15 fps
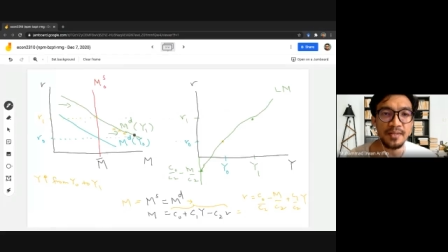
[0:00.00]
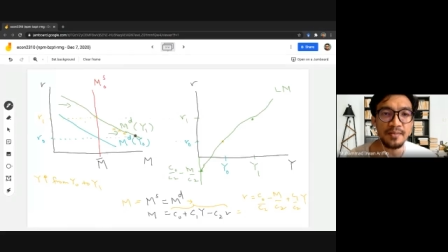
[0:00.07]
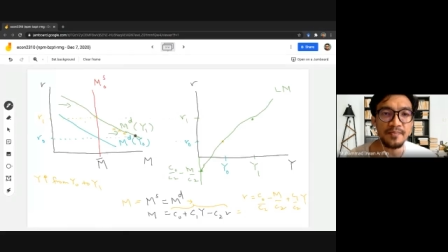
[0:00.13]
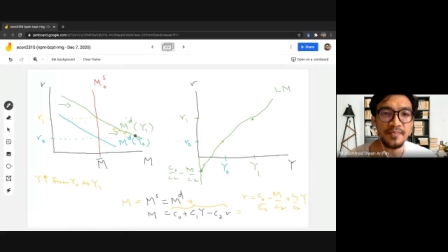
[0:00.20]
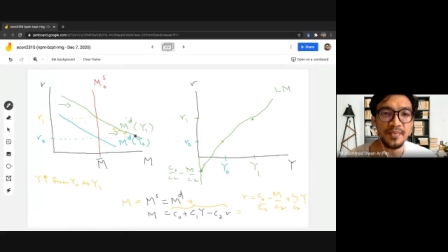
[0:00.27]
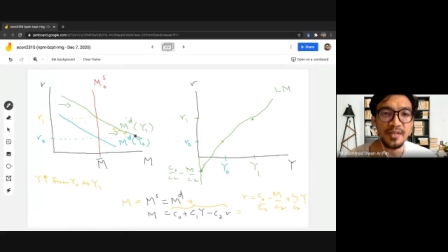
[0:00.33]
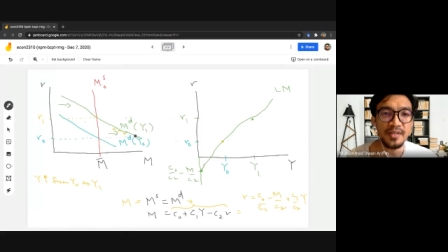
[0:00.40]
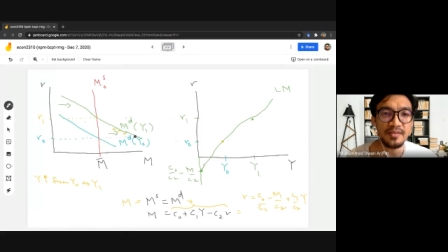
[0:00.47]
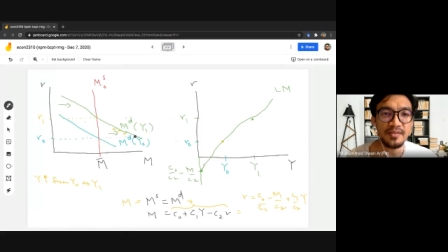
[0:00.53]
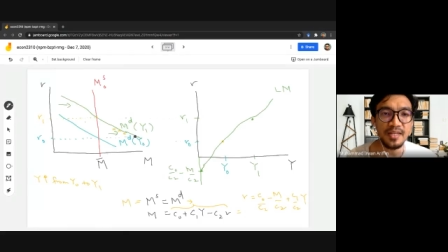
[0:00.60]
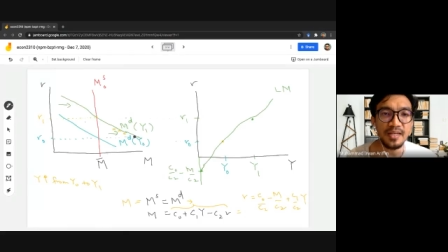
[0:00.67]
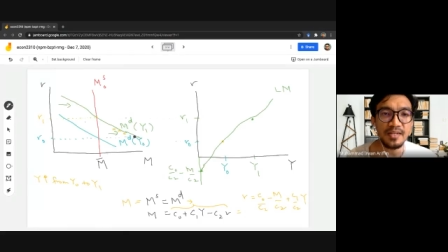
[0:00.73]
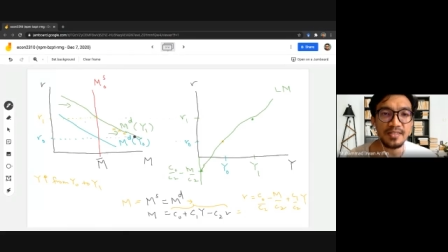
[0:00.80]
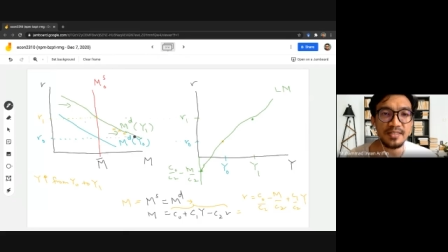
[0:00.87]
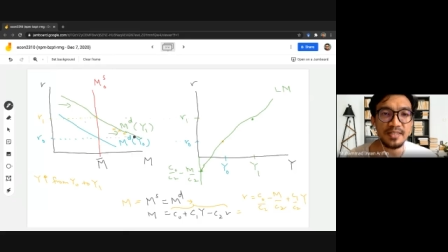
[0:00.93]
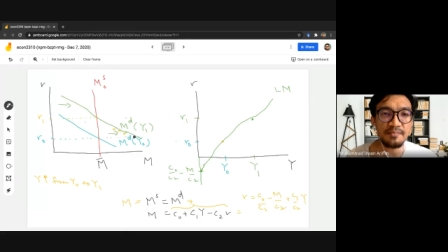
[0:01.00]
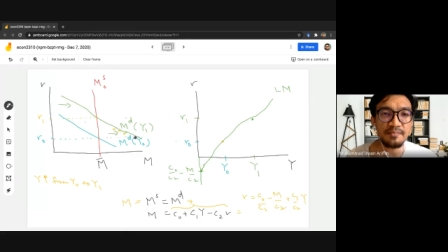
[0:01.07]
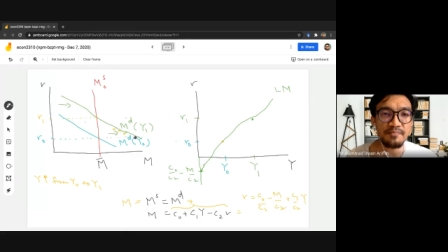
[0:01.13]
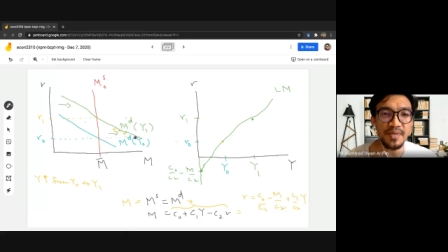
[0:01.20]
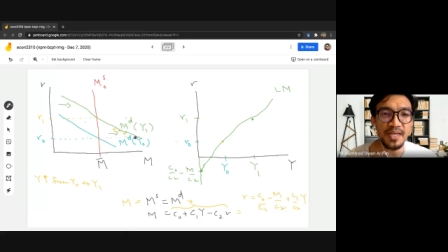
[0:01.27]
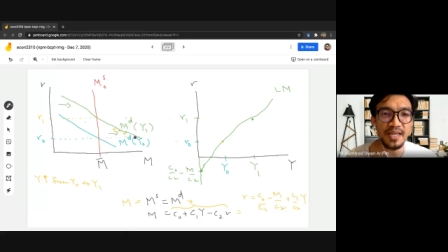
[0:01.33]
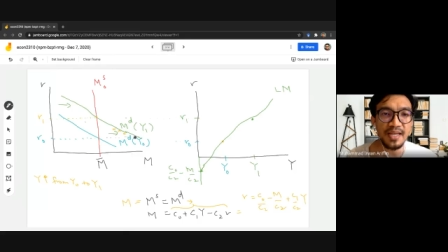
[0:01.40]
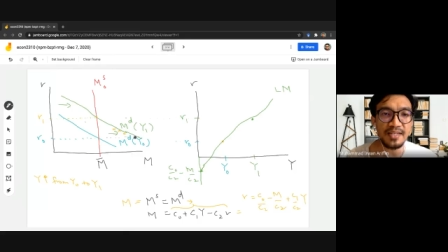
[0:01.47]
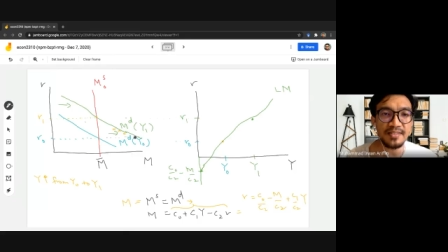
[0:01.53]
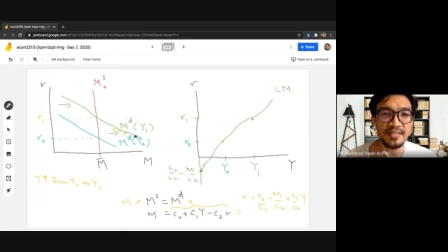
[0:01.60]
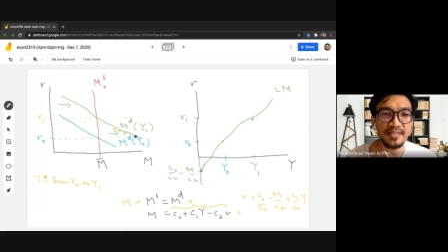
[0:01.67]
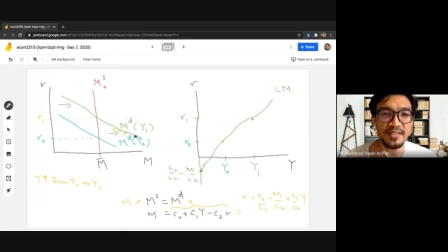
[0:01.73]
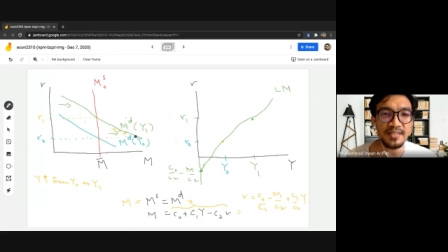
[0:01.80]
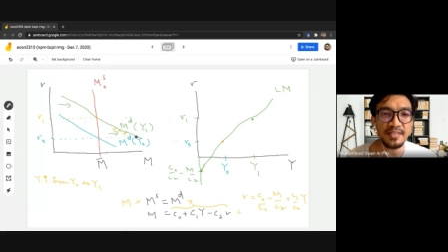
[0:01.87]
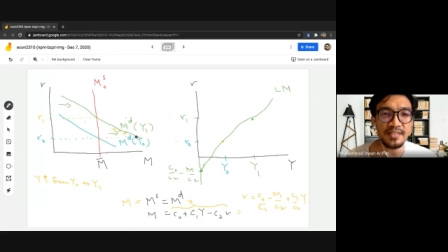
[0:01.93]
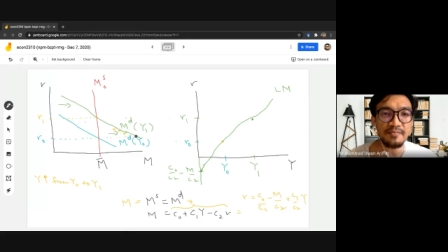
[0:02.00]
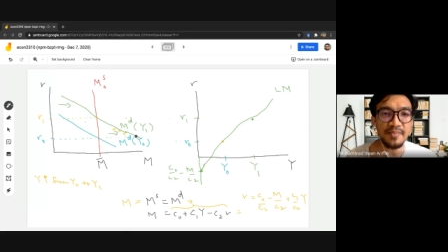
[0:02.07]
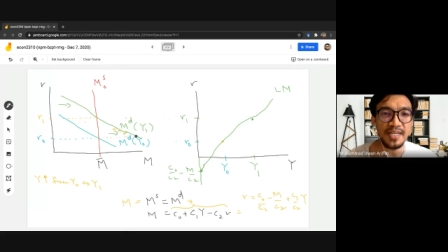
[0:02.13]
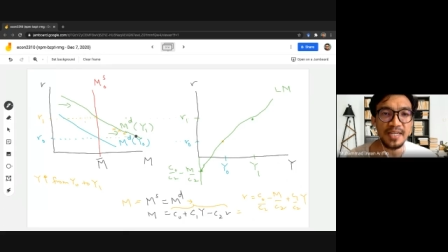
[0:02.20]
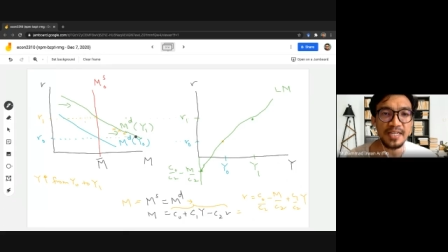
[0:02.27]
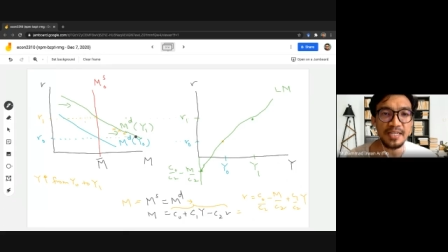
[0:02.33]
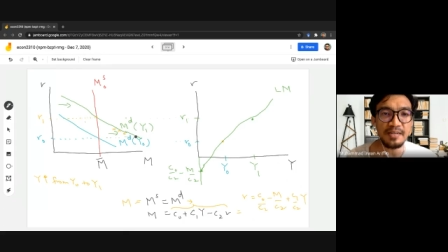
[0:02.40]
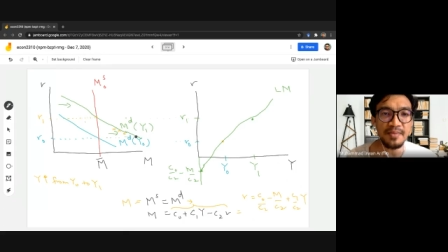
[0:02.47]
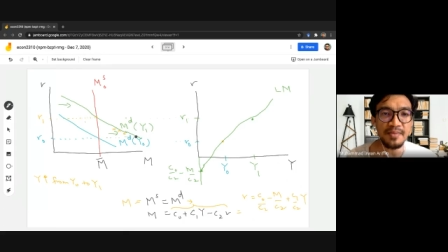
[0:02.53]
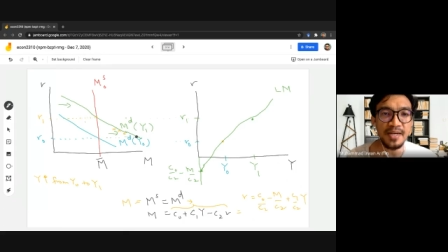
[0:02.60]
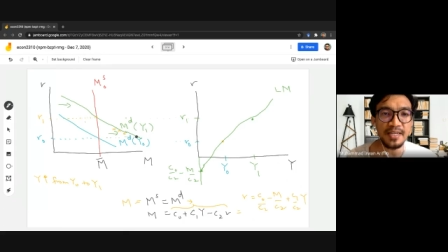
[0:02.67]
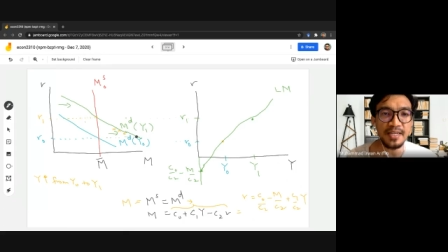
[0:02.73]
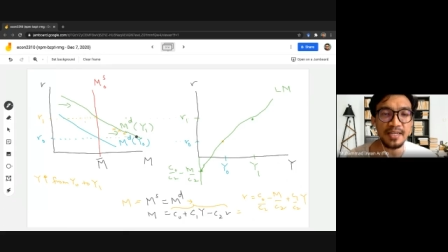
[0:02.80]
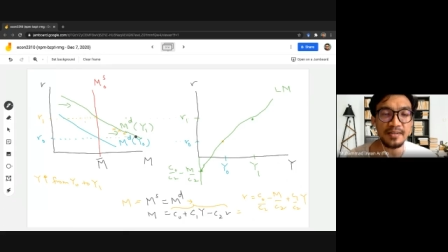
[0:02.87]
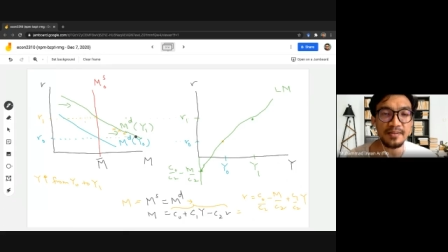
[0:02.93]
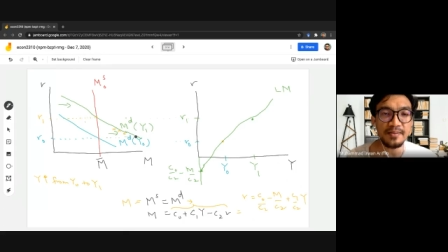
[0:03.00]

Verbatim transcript: there is a big excess of money demand here,